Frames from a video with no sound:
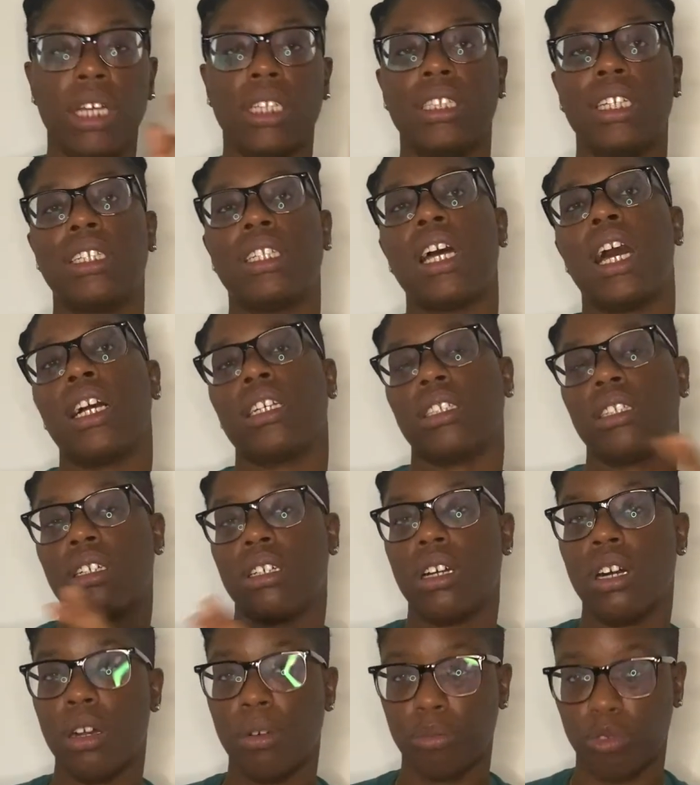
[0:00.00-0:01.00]
The doctor
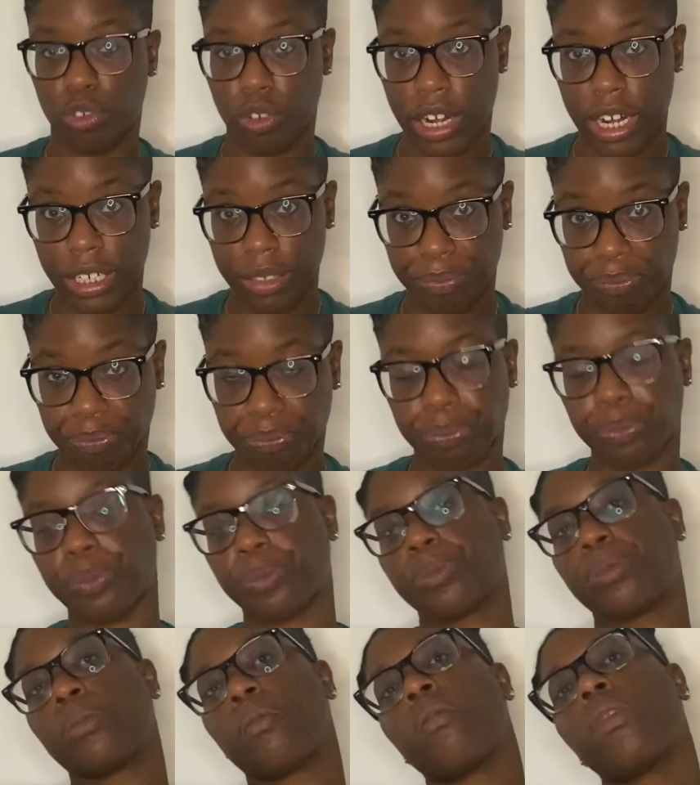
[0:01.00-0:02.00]
comes, right?
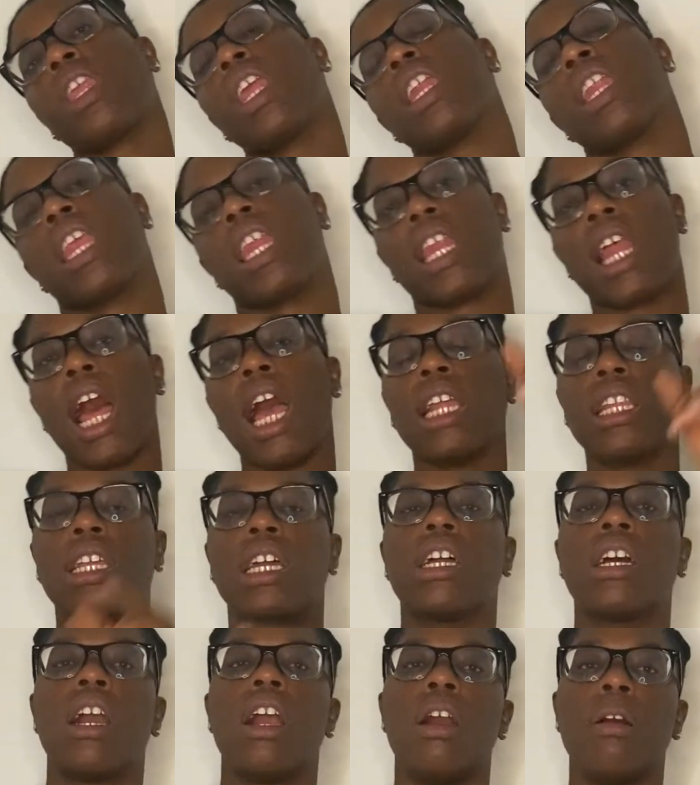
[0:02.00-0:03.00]
The doctor
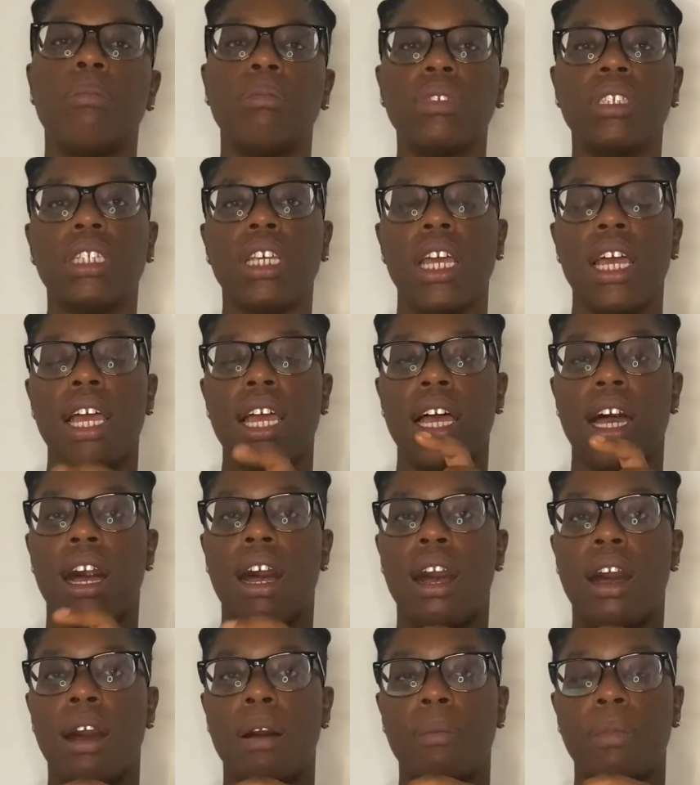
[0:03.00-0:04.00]
comes
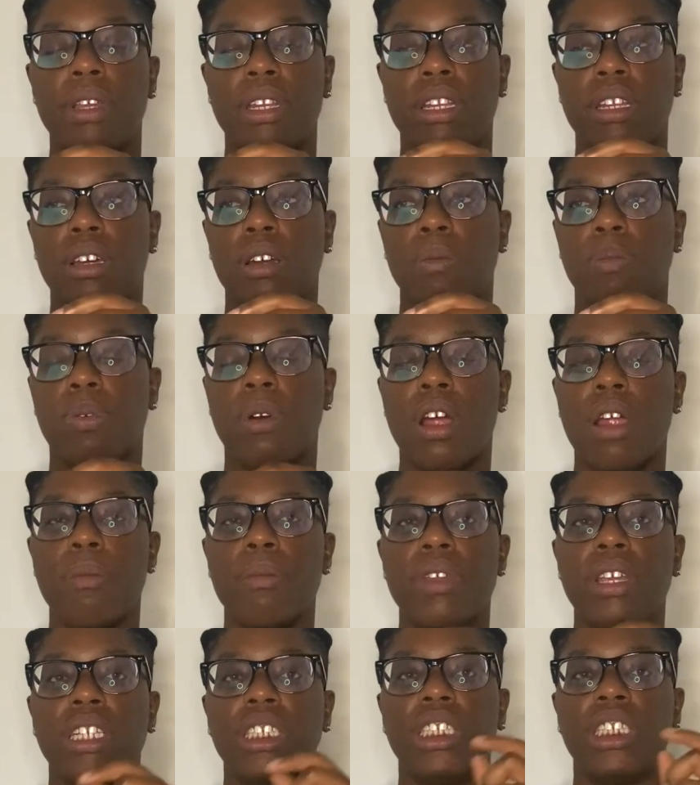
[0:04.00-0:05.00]
in the
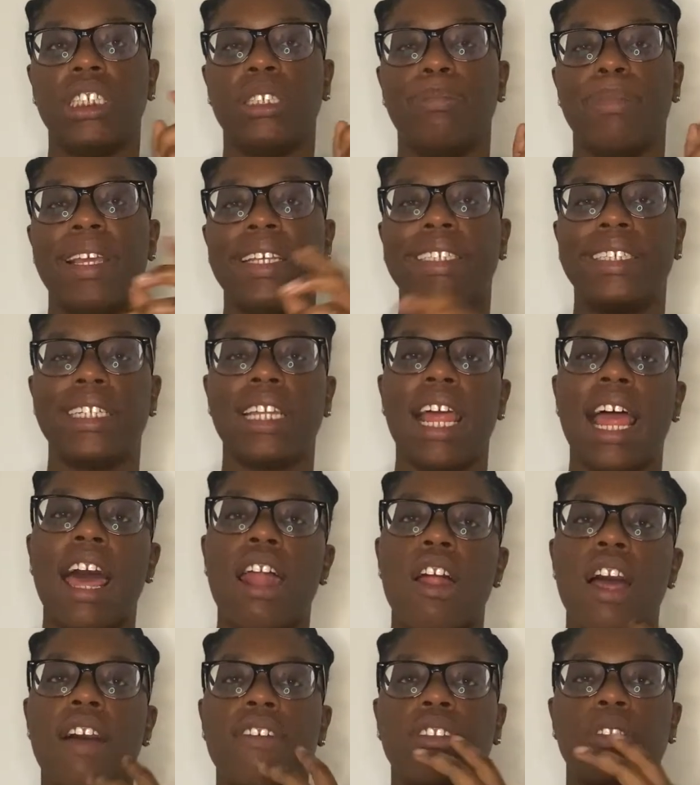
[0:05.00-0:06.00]
apartment. She's basically like, I
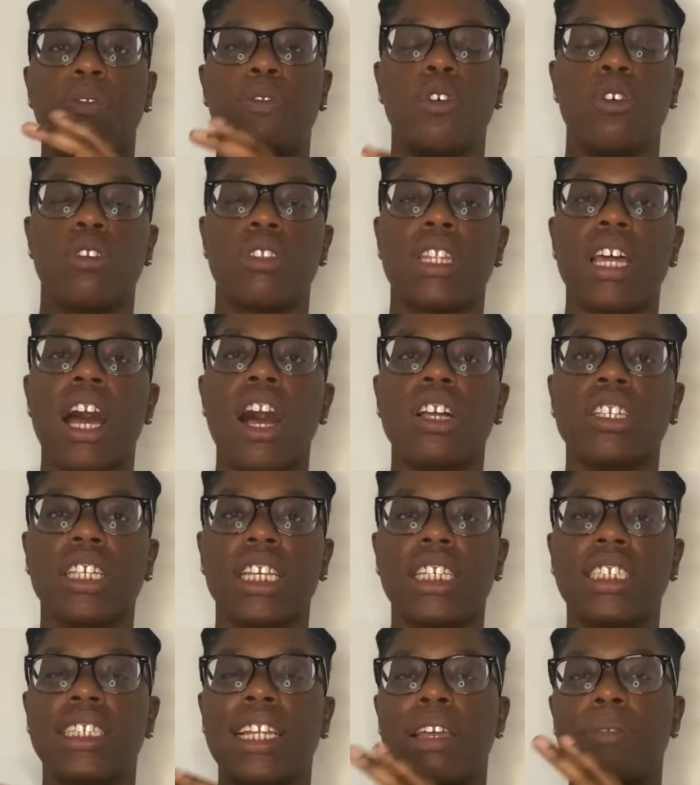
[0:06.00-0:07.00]
don't have the
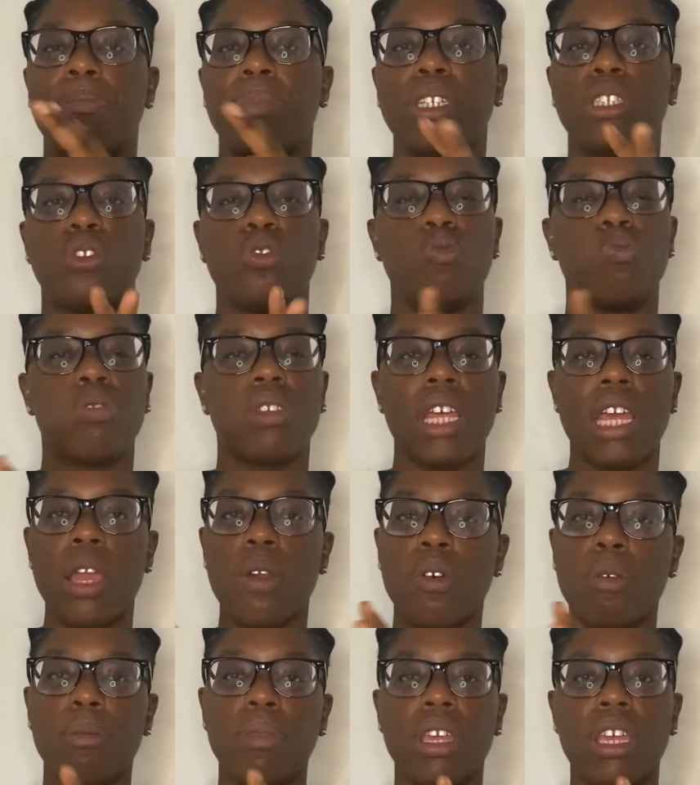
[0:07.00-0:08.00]
$4,000. He's like, bitch, you
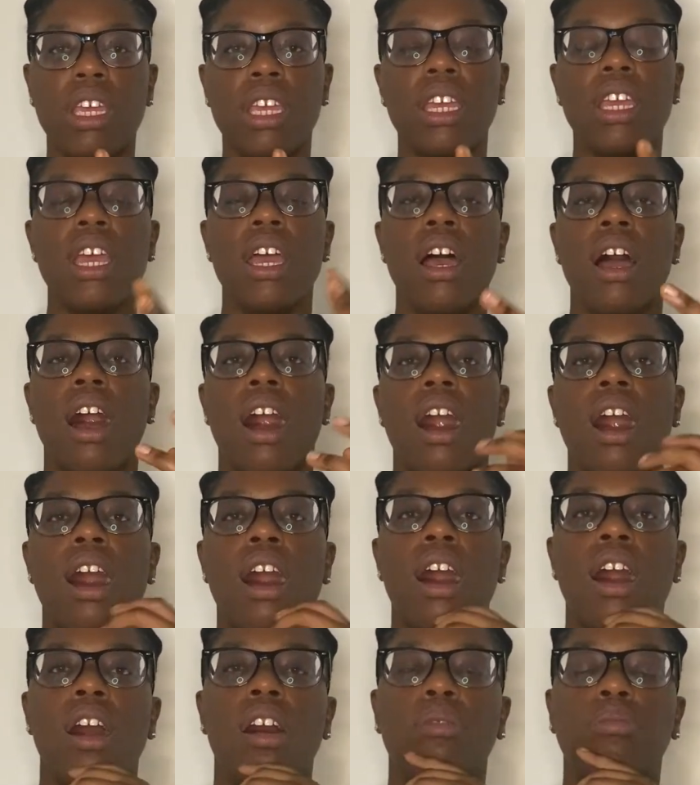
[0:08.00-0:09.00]
playing with me?
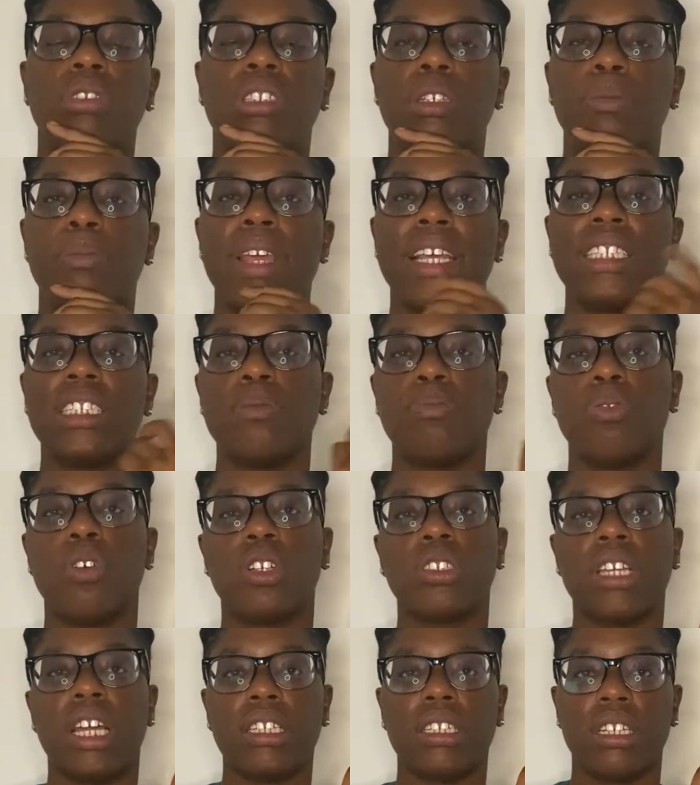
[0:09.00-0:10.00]
She basically
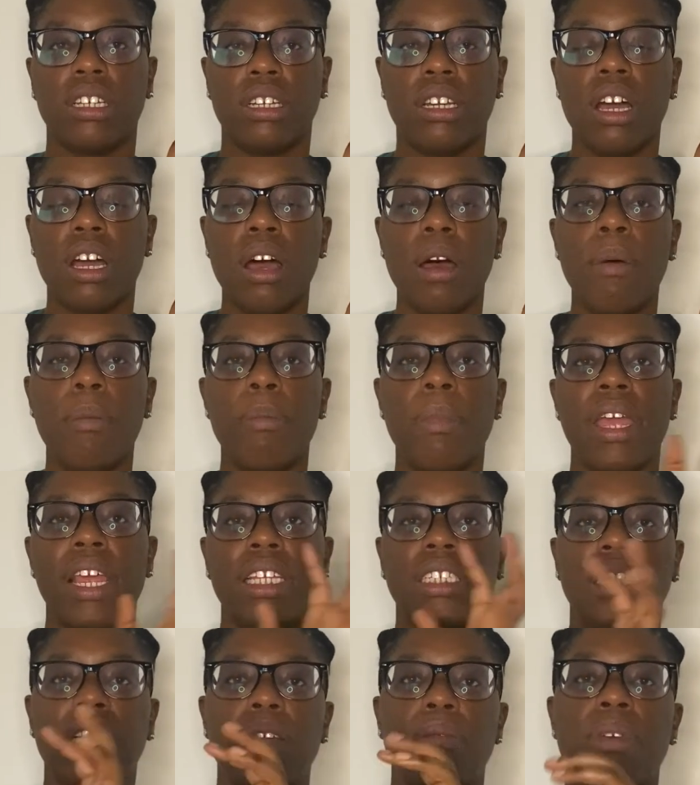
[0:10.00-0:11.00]
pulls out the gun,
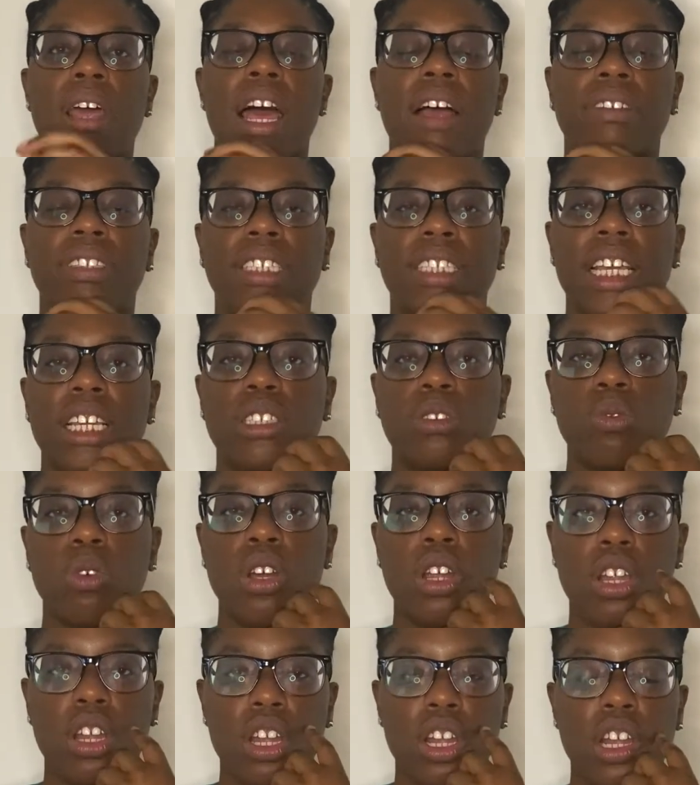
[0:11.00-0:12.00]
makes him have sex with
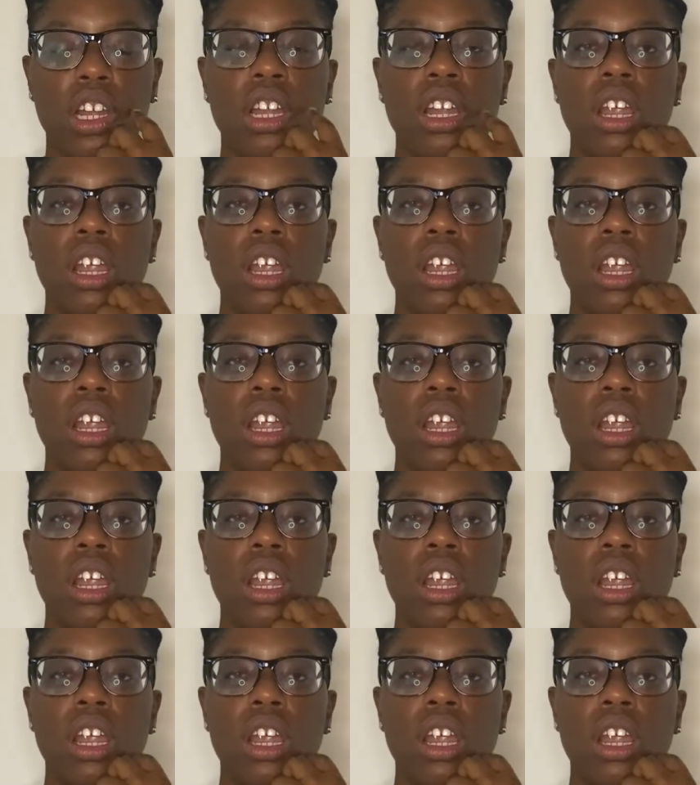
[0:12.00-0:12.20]
her.